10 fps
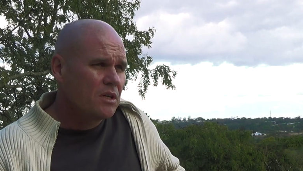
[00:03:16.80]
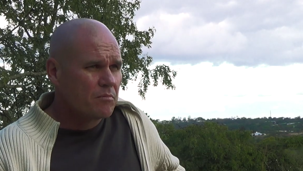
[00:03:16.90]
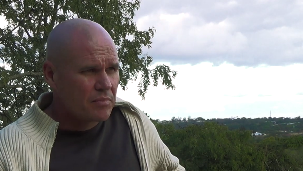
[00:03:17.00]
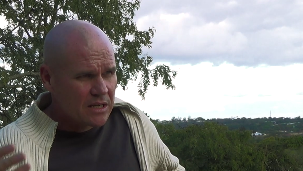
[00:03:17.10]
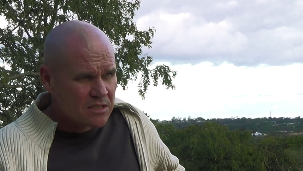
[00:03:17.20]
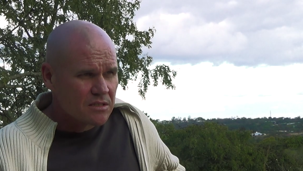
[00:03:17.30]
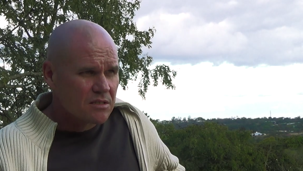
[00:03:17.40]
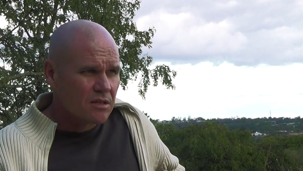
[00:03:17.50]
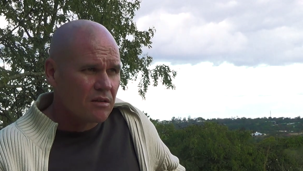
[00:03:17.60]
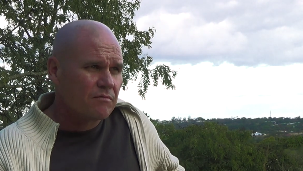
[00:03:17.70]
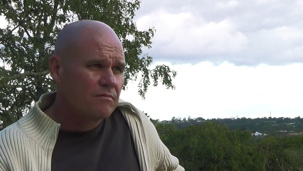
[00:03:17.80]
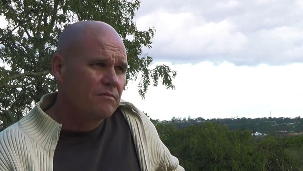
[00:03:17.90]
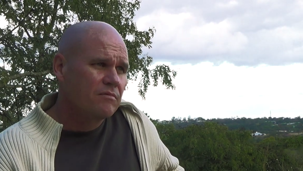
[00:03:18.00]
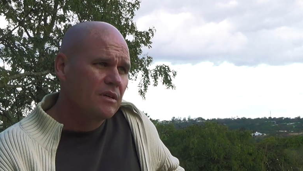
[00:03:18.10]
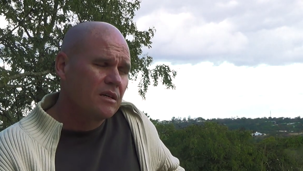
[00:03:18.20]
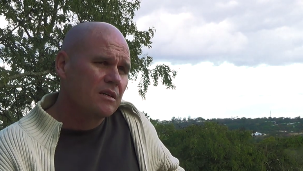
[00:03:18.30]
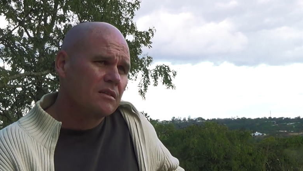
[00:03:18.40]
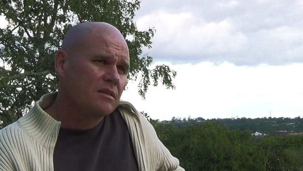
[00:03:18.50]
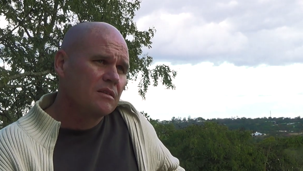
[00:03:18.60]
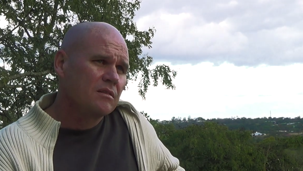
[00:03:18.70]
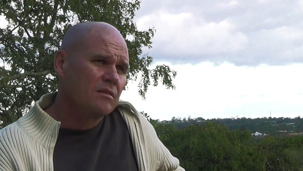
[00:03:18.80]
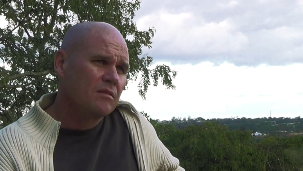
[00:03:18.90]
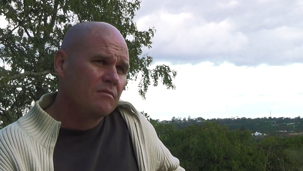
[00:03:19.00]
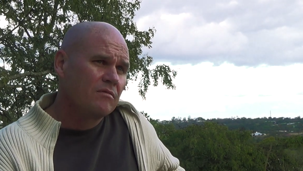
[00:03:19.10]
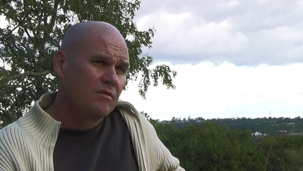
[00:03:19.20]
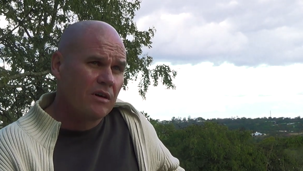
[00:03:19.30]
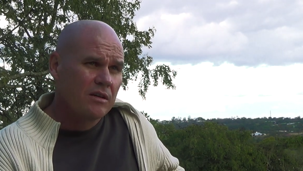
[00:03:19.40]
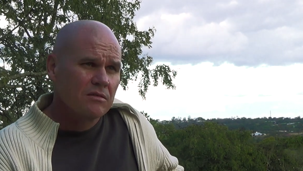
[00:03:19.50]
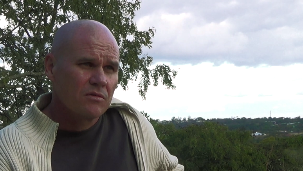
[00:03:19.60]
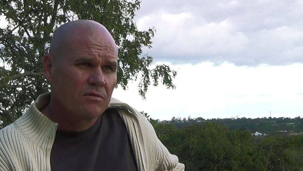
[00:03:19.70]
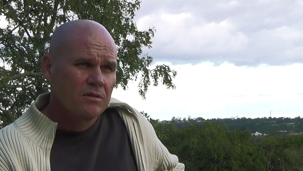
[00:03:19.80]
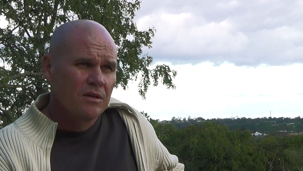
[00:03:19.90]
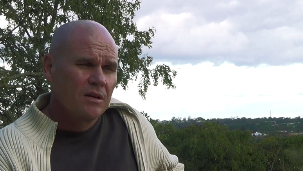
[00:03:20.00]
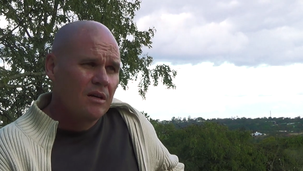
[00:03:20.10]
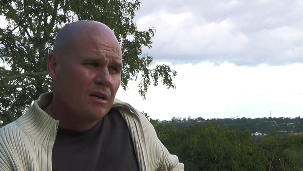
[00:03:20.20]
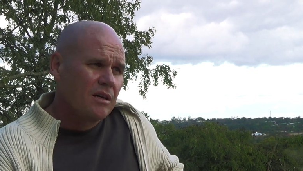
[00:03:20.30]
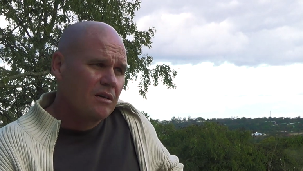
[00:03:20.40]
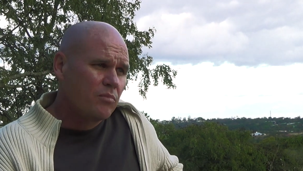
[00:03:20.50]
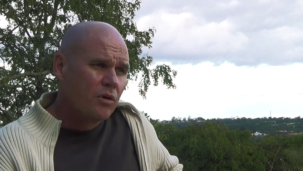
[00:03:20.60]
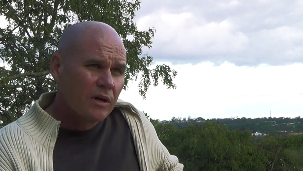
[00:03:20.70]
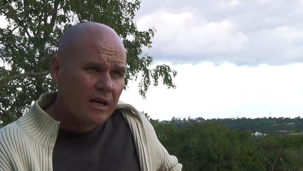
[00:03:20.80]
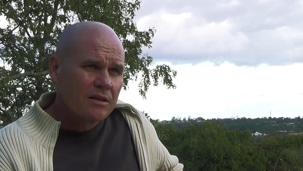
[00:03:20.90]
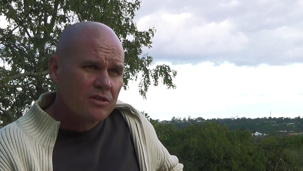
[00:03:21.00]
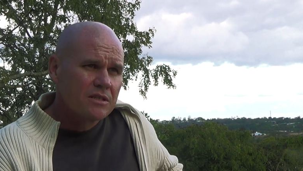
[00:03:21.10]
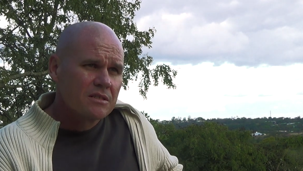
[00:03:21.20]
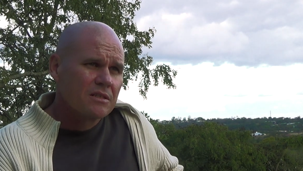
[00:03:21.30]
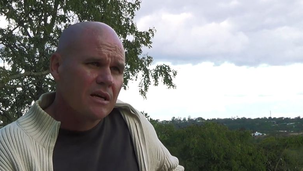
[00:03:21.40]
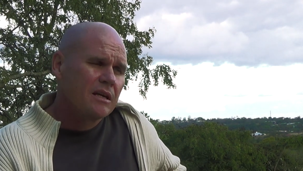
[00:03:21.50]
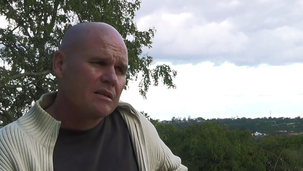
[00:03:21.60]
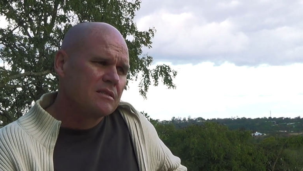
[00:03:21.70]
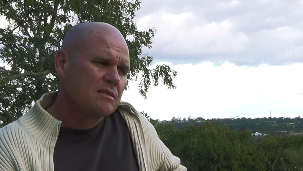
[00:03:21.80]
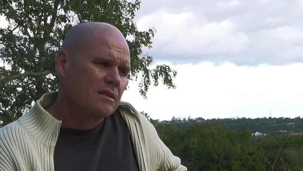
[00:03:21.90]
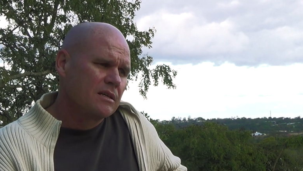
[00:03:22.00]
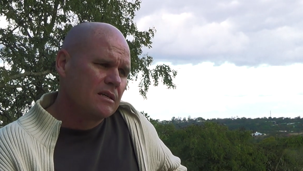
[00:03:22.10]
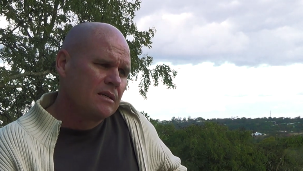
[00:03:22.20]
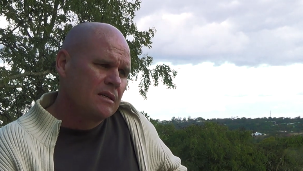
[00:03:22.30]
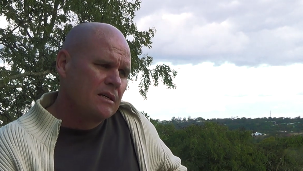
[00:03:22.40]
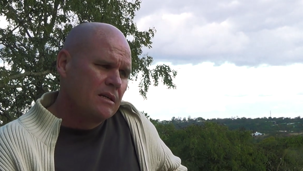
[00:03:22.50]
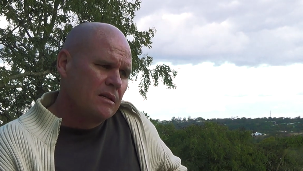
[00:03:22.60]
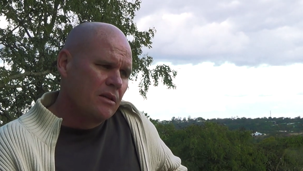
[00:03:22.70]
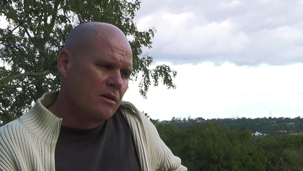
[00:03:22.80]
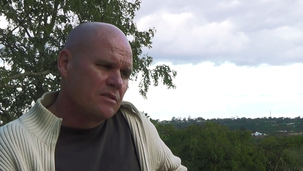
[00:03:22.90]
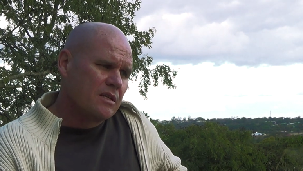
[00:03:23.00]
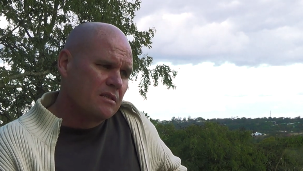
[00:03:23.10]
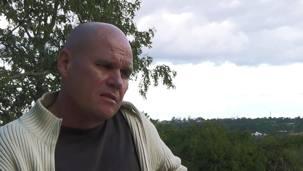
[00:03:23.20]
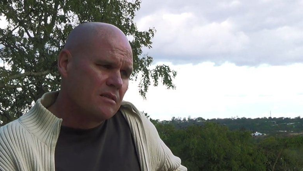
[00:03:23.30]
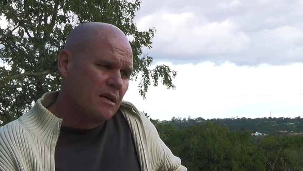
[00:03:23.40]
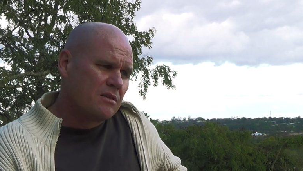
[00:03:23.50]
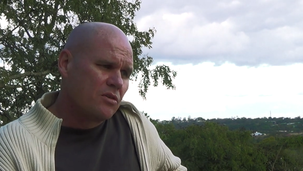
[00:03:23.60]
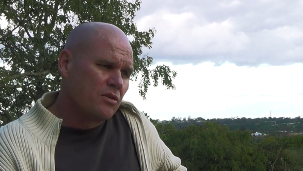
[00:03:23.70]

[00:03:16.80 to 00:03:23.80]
In places, you know, uh, in, in, very uh, poorer countries and uh, those that, that